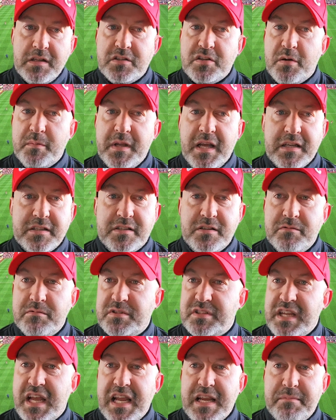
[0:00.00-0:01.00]

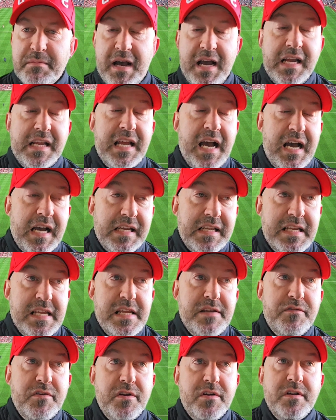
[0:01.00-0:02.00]
Tomiyasu, same. I
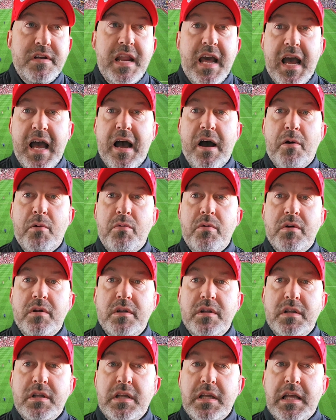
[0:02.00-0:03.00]
even now
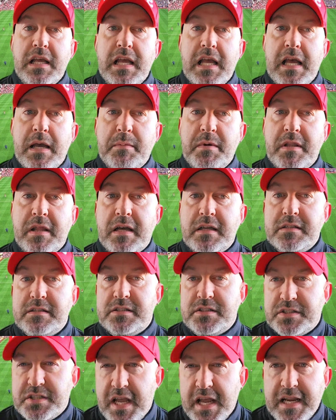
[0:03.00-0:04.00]
am at that
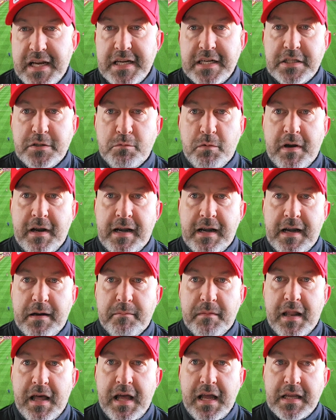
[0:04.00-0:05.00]
stage where
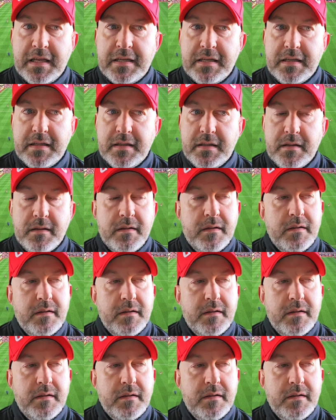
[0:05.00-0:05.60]
I'm like,